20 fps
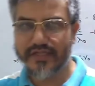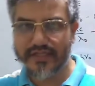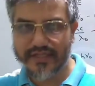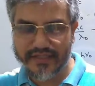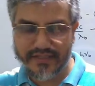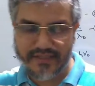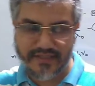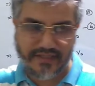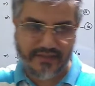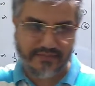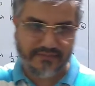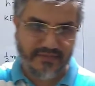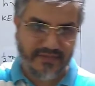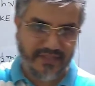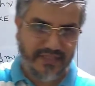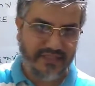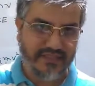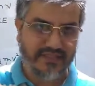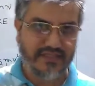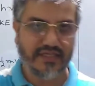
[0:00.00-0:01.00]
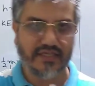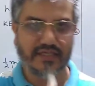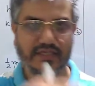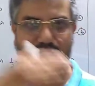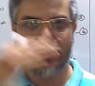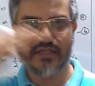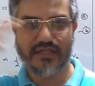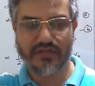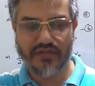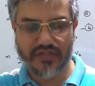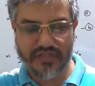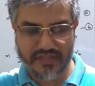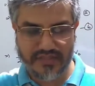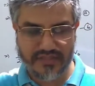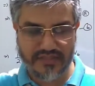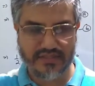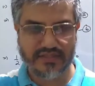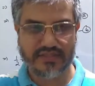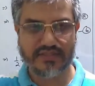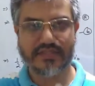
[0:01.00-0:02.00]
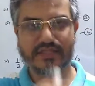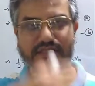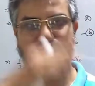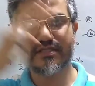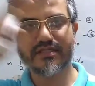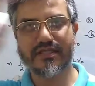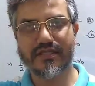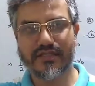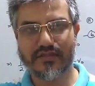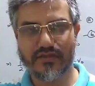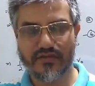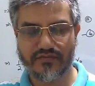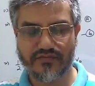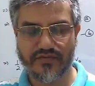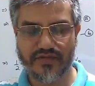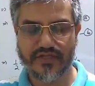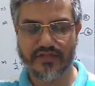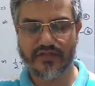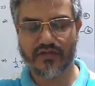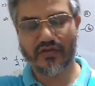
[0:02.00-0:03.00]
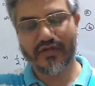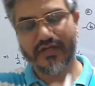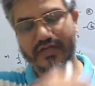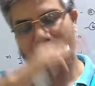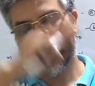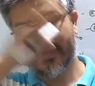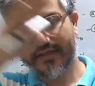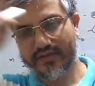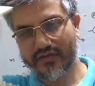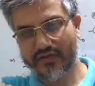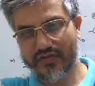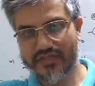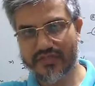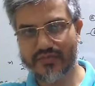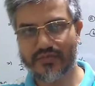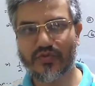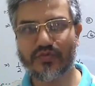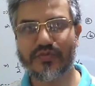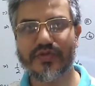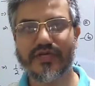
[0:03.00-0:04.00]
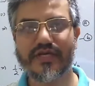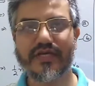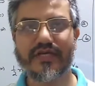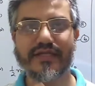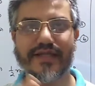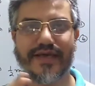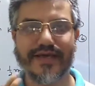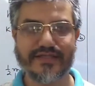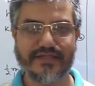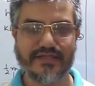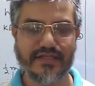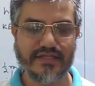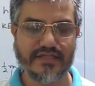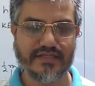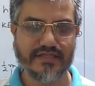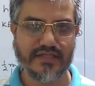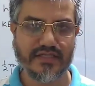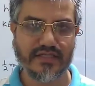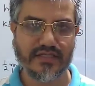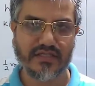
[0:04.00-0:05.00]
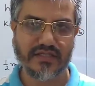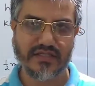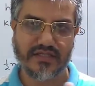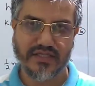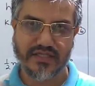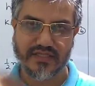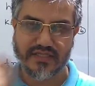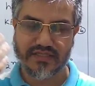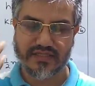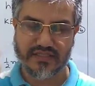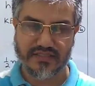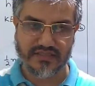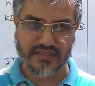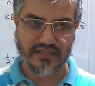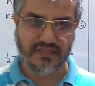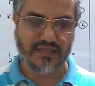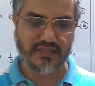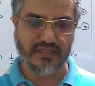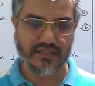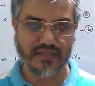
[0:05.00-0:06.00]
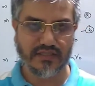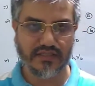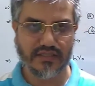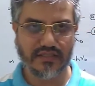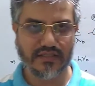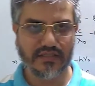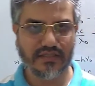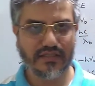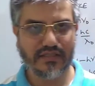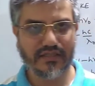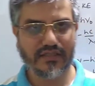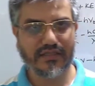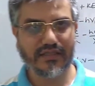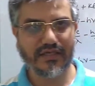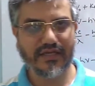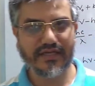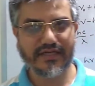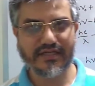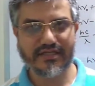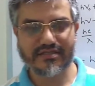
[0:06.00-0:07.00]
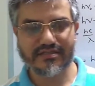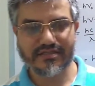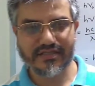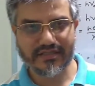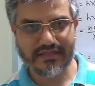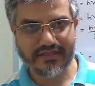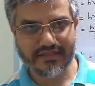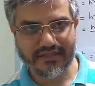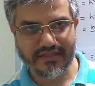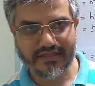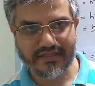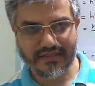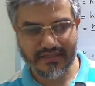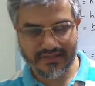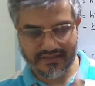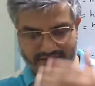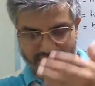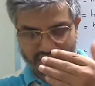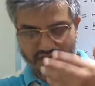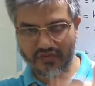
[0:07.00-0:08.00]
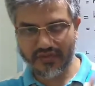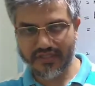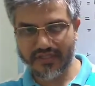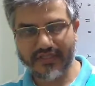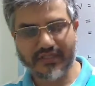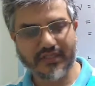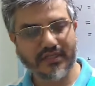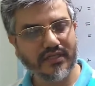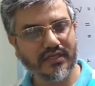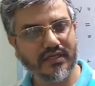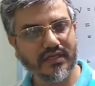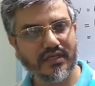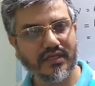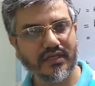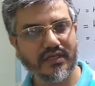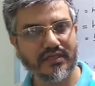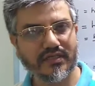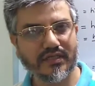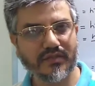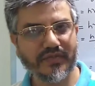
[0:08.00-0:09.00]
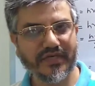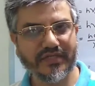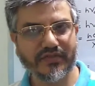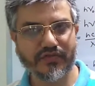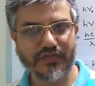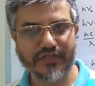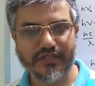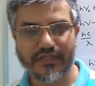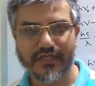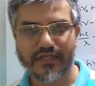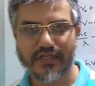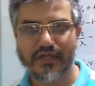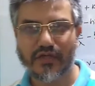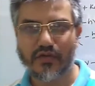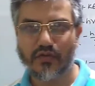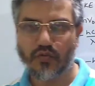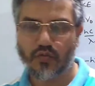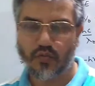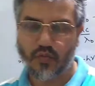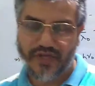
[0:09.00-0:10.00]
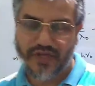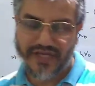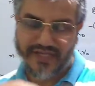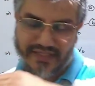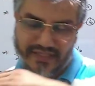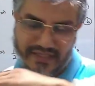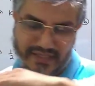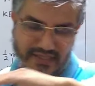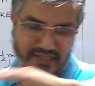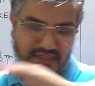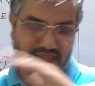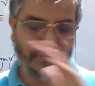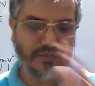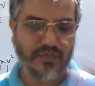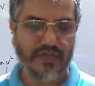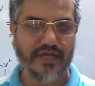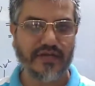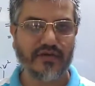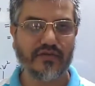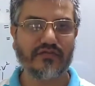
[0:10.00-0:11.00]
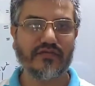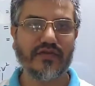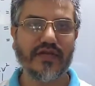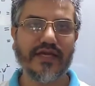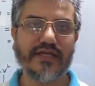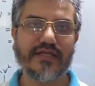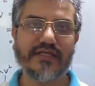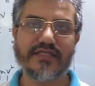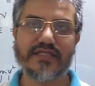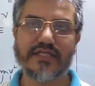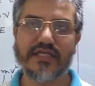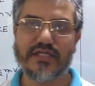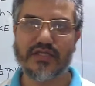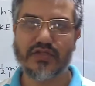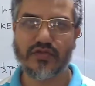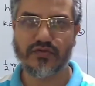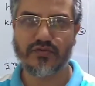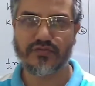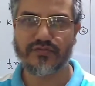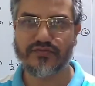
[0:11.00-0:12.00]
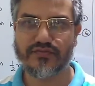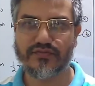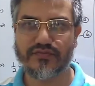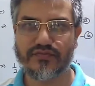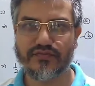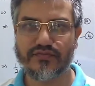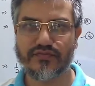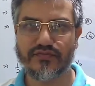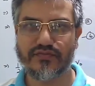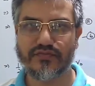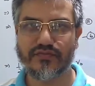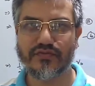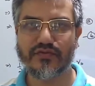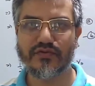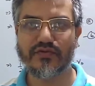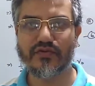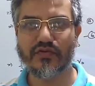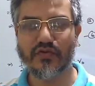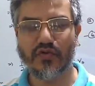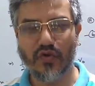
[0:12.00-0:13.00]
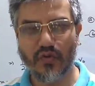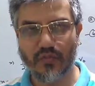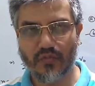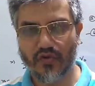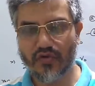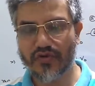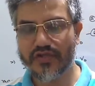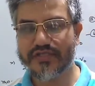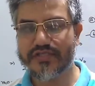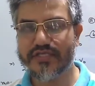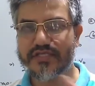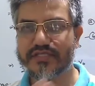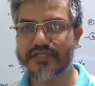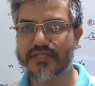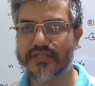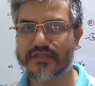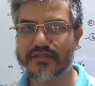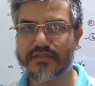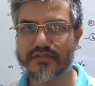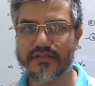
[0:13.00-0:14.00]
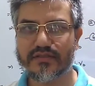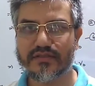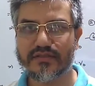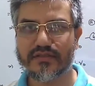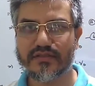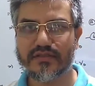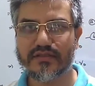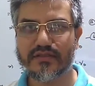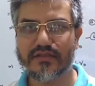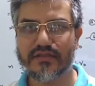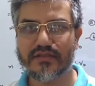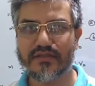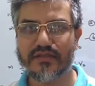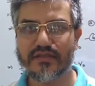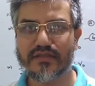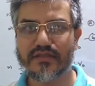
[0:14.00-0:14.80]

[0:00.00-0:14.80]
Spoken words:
So during daytime, there is continuous ejection of electron, and electron is moving in the external circuit, and current is generated, that is stored in the battery. When the supply of light is cut off, no more ejection.